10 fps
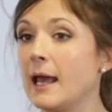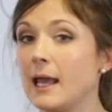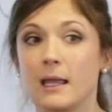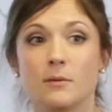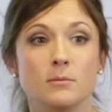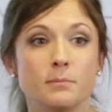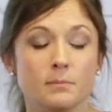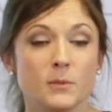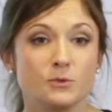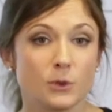A
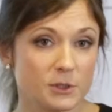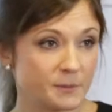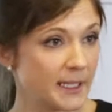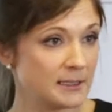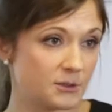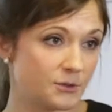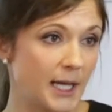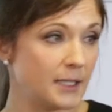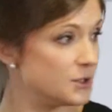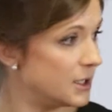rules-based
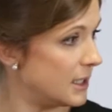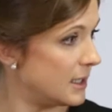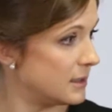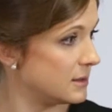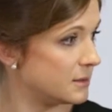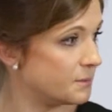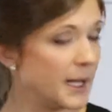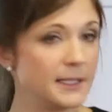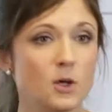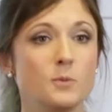strategy is
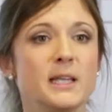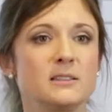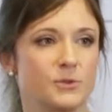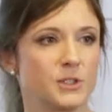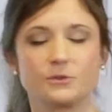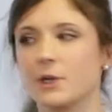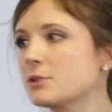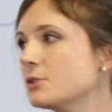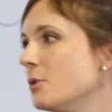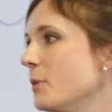by no means
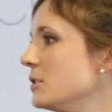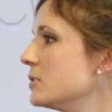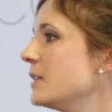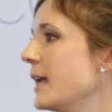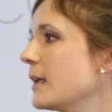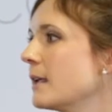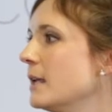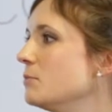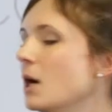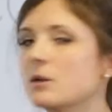restricted from also taking
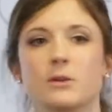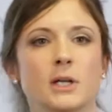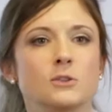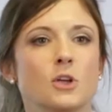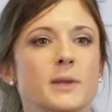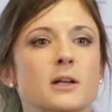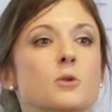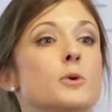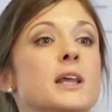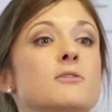in macroeconomic
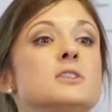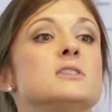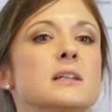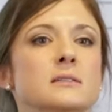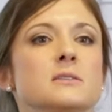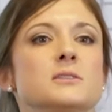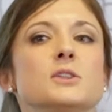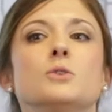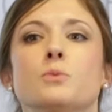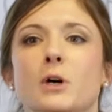or whatever signals
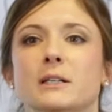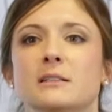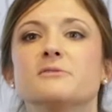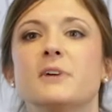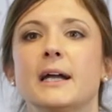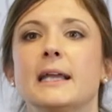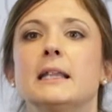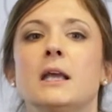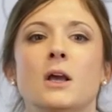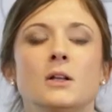you want to
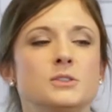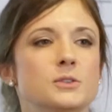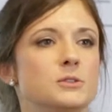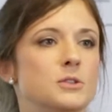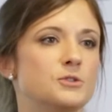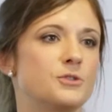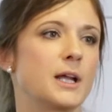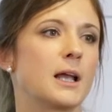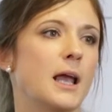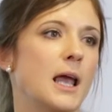define to
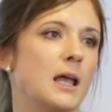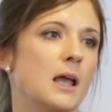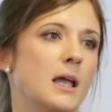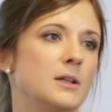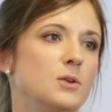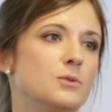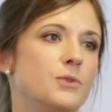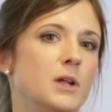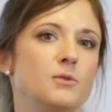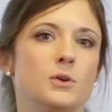trigger a new
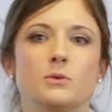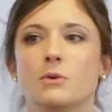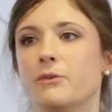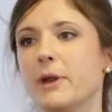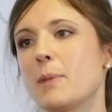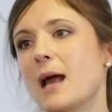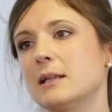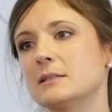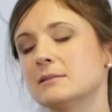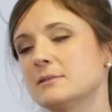review or
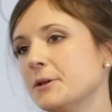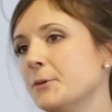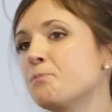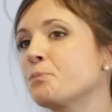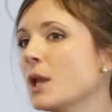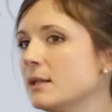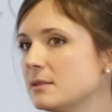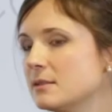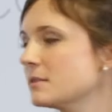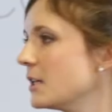rebalance. So
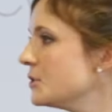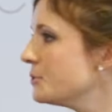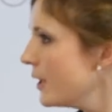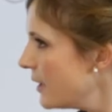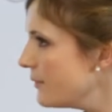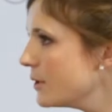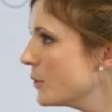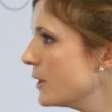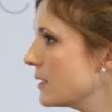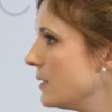it's a discussion worth having
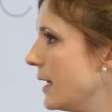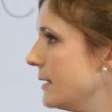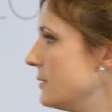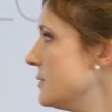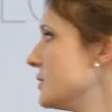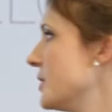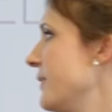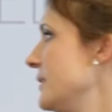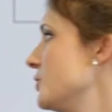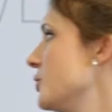with the client if such
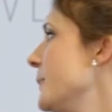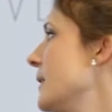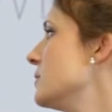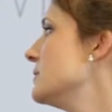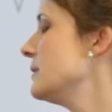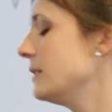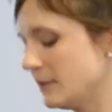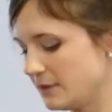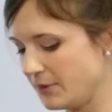events should be considered in